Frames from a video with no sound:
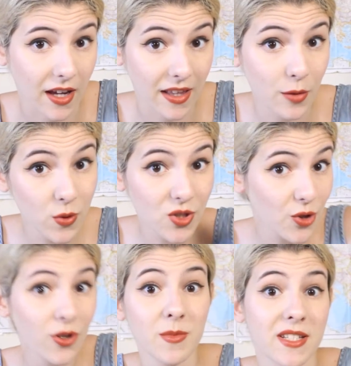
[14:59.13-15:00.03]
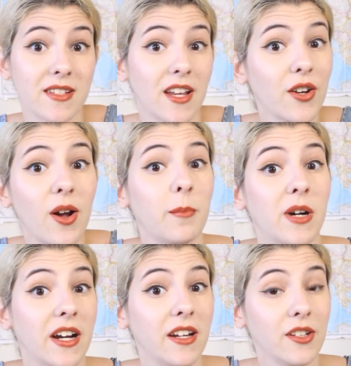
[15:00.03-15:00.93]
Like it was your mistake, not
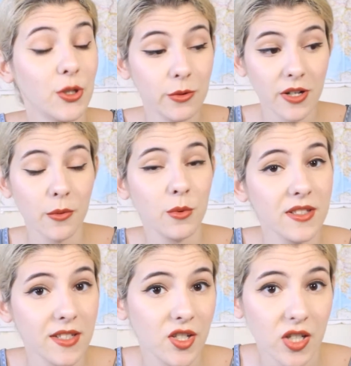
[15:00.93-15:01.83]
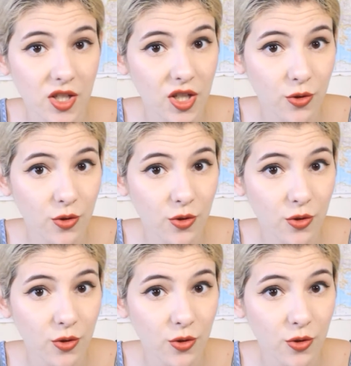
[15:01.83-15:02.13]
mine. You were the ones that changed the